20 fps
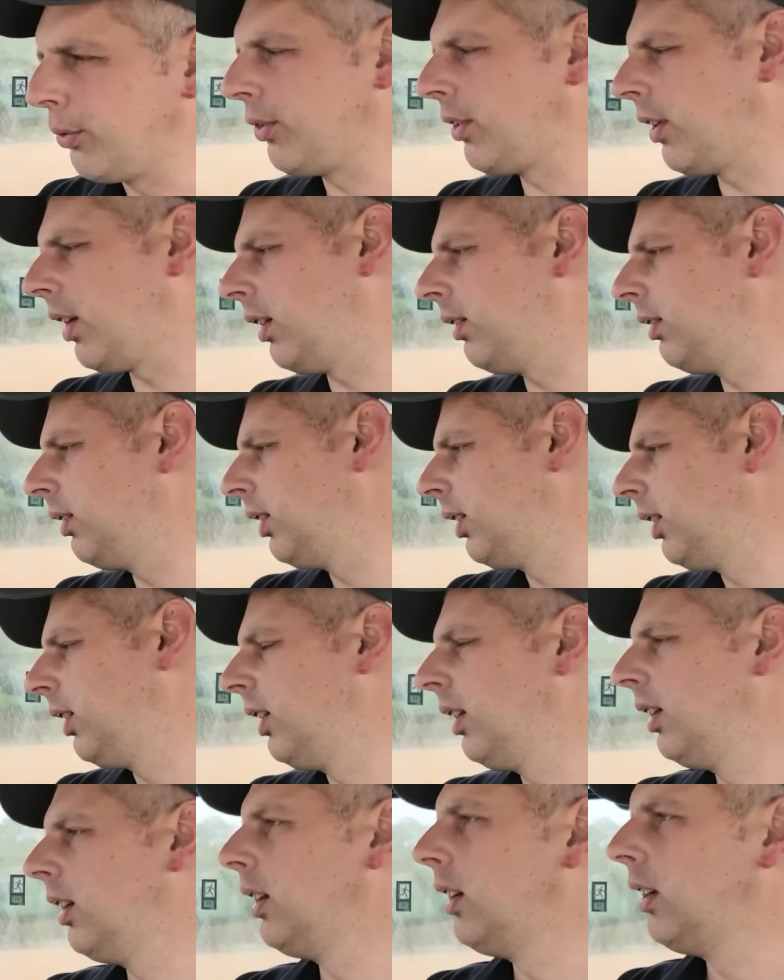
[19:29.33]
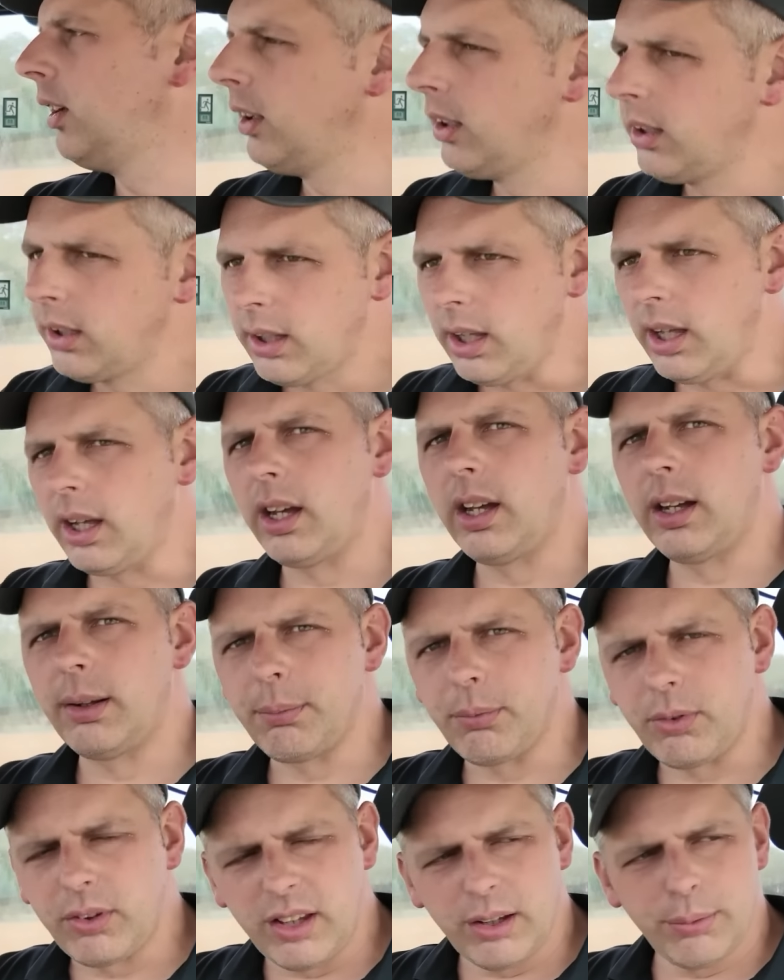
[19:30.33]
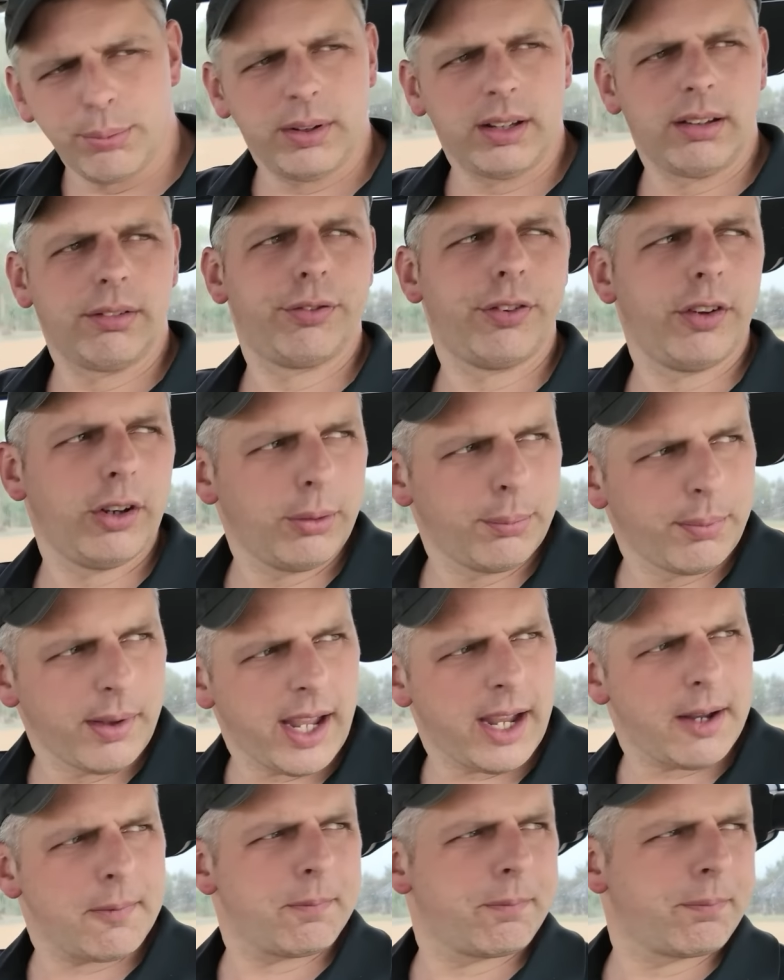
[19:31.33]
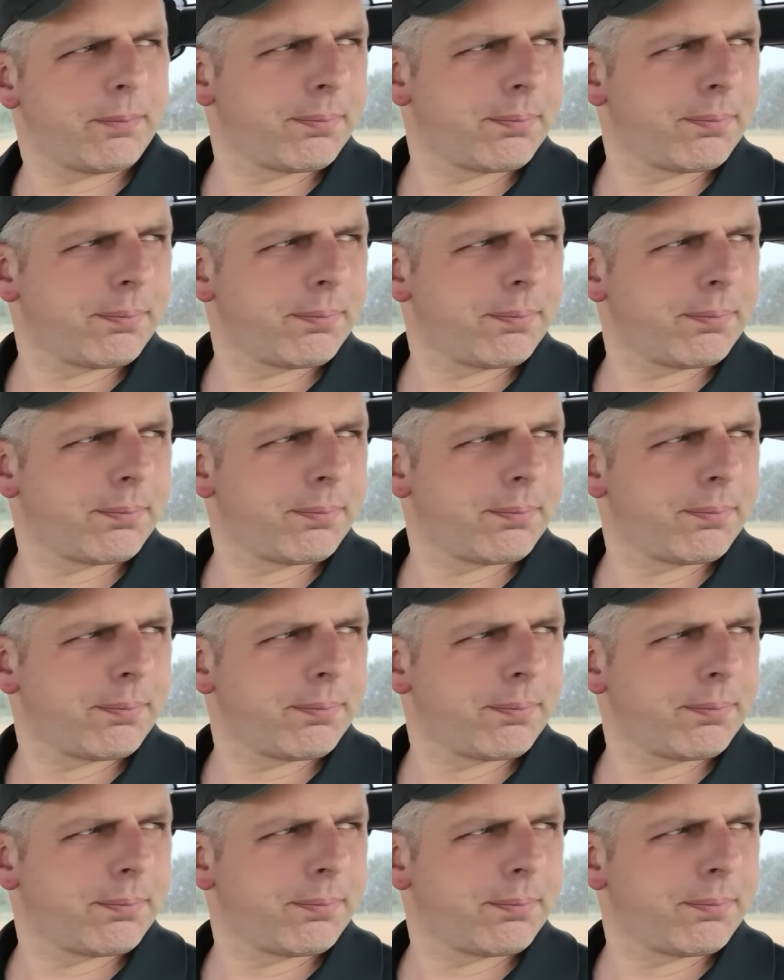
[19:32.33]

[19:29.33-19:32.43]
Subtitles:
So see if we can film that.